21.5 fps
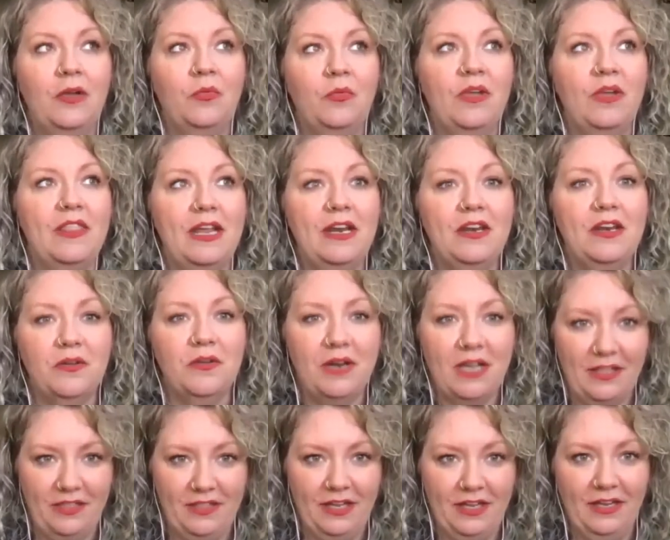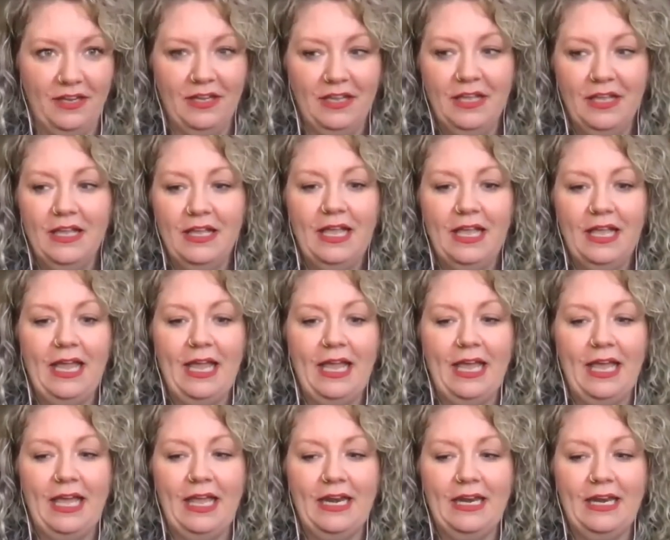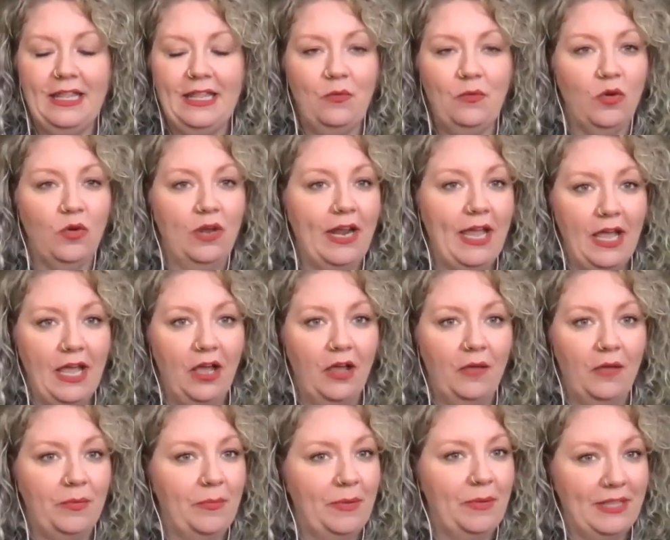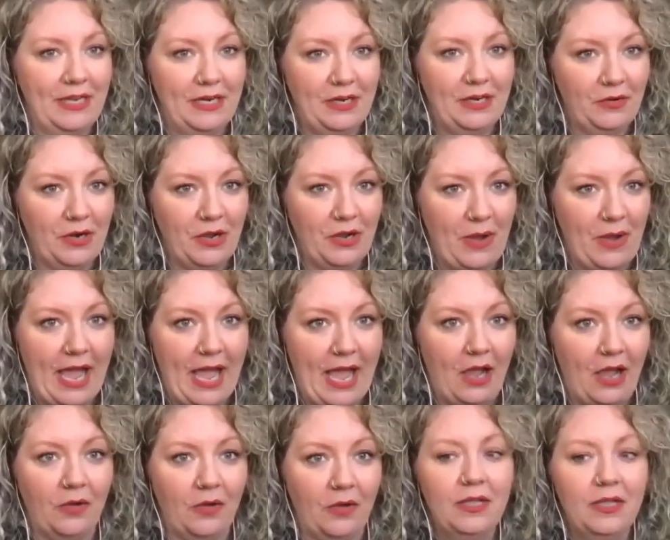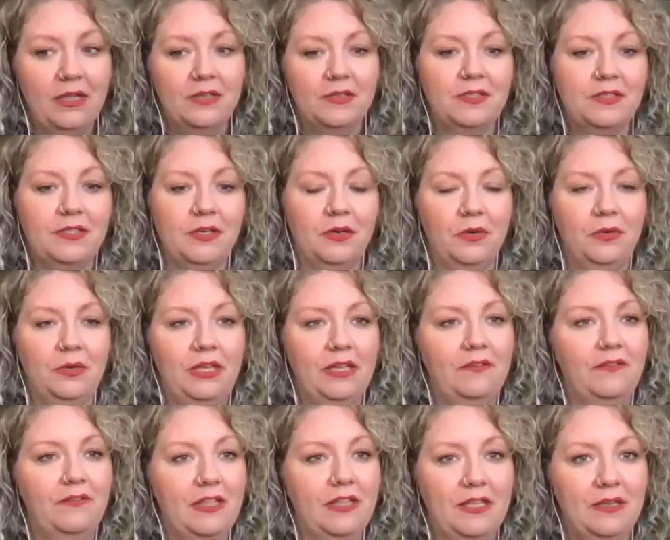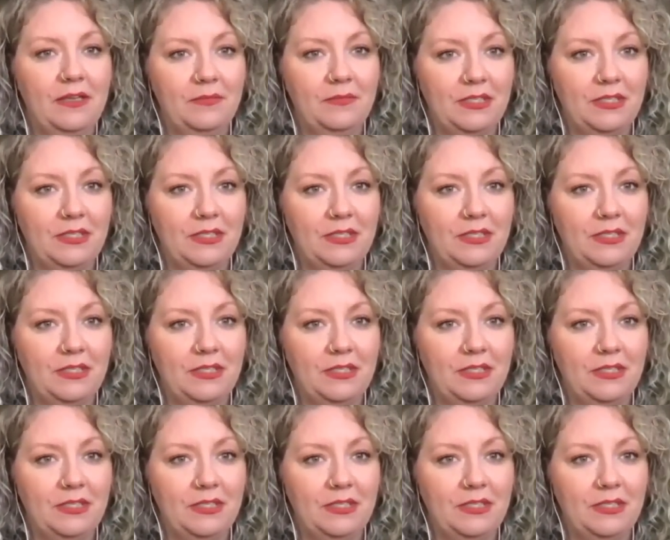when they know nothing and they want to help, but they don't know how. So giving them